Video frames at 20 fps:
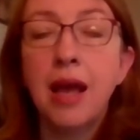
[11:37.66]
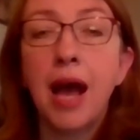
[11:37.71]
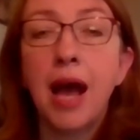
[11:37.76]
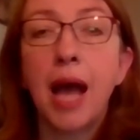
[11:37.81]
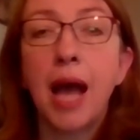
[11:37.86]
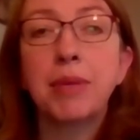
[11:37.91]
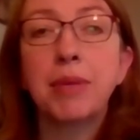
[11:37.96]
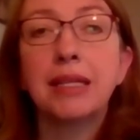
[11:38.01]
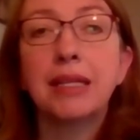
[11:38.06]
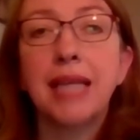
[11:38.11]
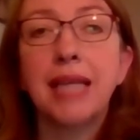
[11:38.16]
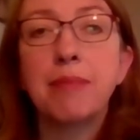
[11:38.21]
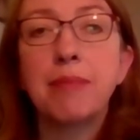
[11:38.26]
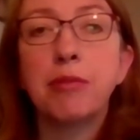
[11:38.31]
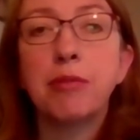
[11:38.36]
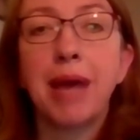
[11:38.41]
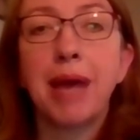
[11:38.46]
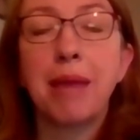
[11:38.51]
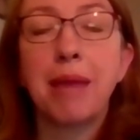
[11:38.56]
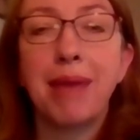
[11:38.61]
I'm going to
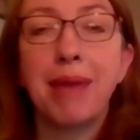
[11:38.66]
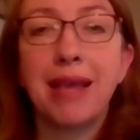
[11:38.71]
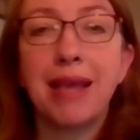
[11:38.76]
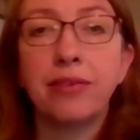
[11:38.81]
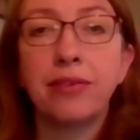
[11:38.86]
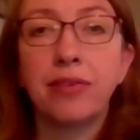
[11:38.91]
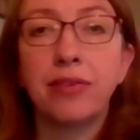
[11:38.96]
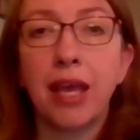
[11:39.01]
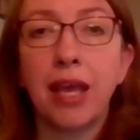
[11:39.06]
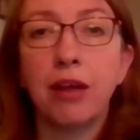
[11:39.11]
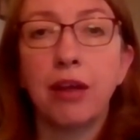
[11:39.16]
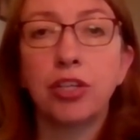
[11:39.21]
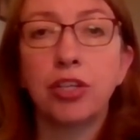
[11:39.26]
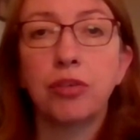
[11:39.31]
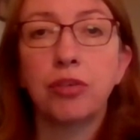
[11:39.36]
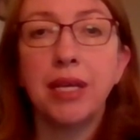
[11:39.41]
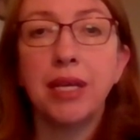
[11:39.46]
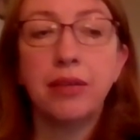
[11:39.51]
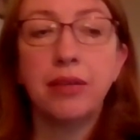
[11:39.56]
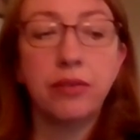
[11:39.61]
label my bass scale
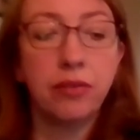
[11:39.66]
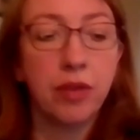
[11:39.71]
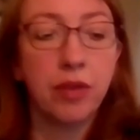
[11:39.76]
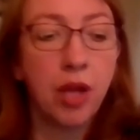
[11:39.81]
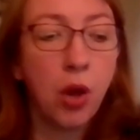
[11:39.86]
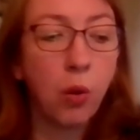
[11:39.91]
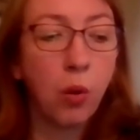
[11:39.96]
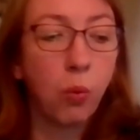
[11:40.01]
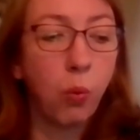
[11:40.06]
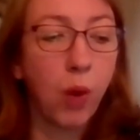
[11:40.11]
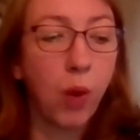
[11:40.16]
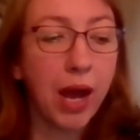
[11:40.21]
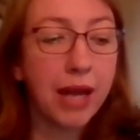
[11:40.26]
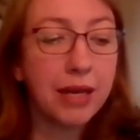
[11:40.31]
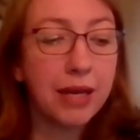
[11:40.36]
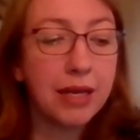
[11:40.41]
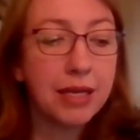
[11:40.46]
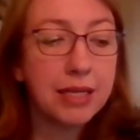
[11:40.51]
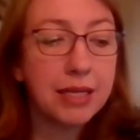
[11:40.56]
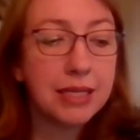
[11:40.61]
degrees
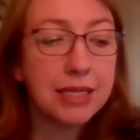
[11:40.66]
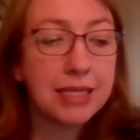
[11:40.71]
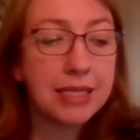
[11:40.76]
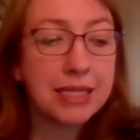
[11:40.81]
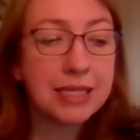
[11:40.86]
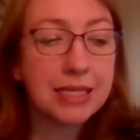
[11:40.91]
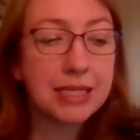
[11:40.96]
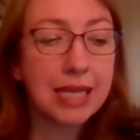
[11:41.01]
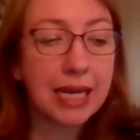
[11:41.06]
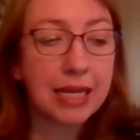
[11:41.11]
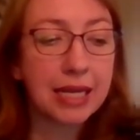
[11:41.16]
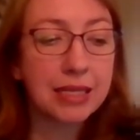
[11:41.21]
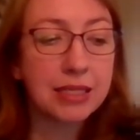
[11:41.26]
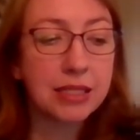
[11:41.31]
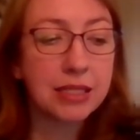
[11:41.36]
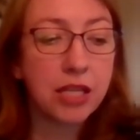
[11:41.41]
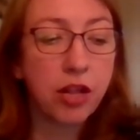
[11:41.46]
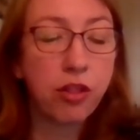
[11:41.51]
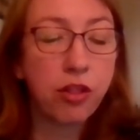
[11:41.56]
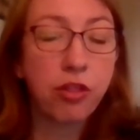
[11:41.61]
1,
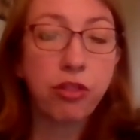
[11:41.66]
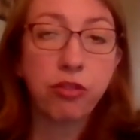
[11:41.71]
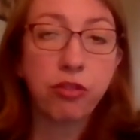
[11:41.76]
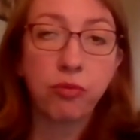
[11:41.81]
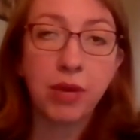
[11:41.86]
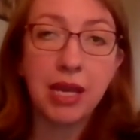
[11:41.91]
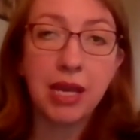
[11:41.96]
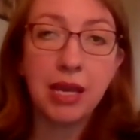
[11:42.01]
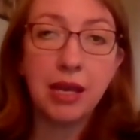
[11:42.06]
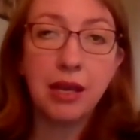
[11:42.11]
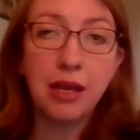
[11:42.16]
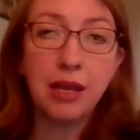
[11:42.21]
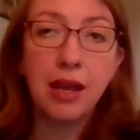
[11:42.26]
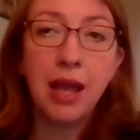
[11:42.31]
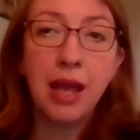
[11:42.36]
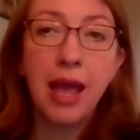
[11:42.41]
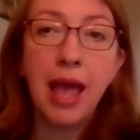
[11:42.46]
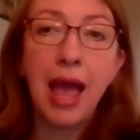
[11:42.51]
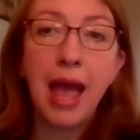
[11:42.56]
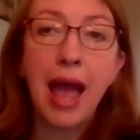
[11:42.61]
6, 3,
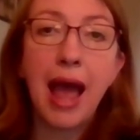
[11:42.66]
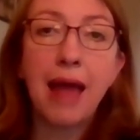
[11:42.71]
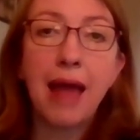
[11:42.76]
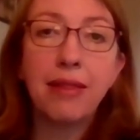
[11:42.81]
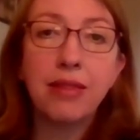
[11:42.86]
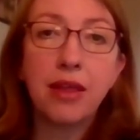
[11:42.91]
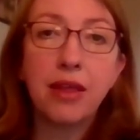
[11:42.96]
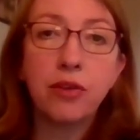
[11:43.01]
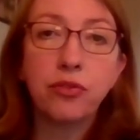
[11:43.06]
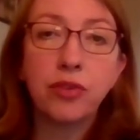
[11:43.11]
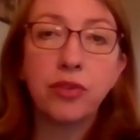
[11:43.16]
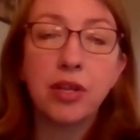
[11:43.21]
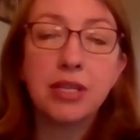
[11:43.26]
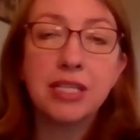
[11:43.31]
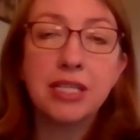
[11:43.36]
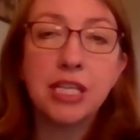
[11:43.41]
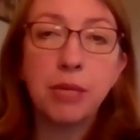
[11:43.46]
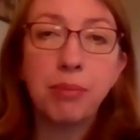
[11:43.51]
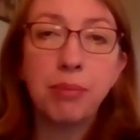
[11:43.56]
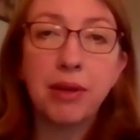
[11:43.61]
and those
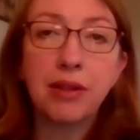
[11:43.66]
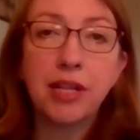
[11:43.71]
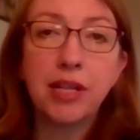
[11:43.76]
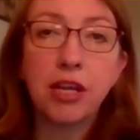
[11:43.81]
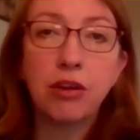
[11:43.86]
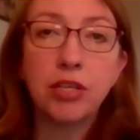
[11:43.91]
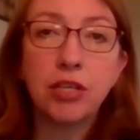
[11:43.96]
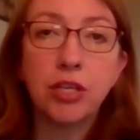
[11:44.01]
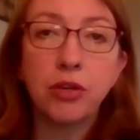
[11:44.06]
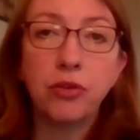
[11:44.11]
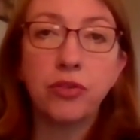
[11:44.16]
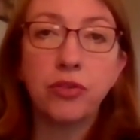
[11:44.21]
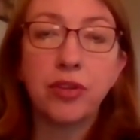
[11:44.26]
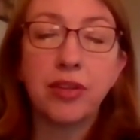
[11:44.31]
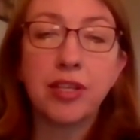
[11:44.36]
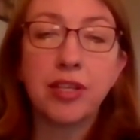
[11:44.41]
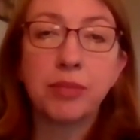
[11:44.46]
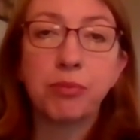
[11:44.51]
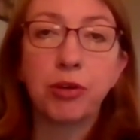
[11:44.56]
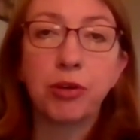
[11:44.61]
typically are used
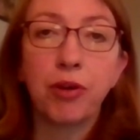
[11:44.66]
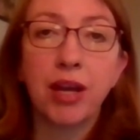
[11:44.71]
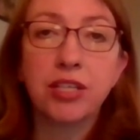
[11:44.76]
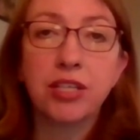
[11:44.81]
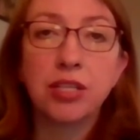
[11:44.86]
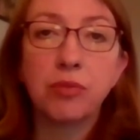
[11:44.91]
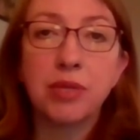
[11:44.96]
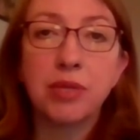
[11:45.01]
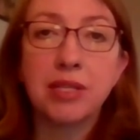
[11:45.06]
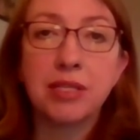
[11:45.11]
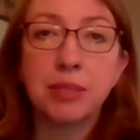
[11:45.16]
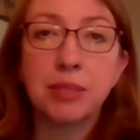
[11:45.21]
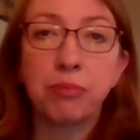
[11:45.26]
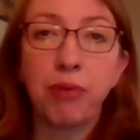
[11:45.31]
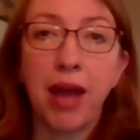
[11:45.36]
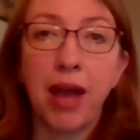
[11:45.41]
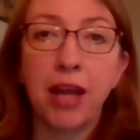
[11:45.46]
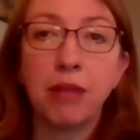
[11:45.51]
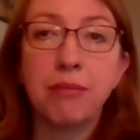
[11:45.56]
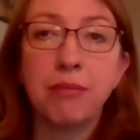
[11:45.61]
in this progression with the
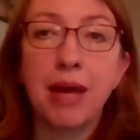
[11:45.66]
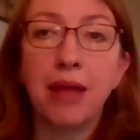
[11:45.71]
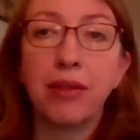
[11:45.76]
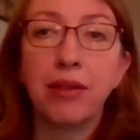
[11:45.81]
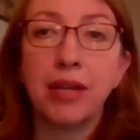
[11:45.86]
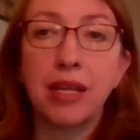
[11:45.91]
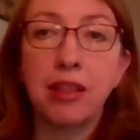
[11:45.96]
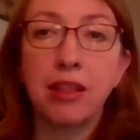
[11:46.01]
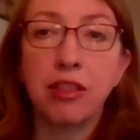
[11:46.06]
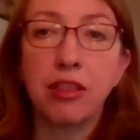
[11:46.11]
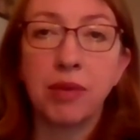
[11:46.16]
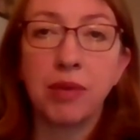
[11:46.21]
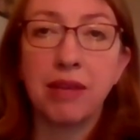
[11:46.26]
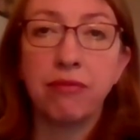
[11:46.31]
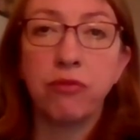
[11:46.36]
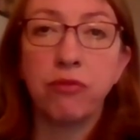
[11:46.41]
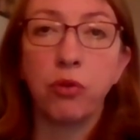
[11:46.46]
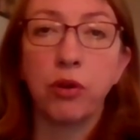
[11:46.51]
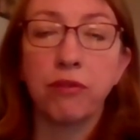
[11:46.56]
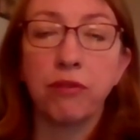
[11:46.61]
soprano melody 3,
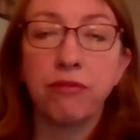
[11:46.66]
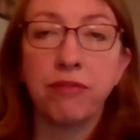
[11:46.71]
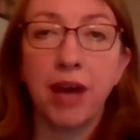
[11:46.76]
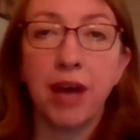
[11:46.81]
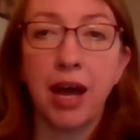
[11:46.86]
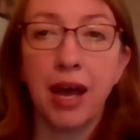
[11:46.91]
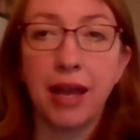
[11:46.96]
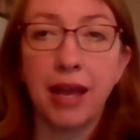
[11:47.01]
4, 5.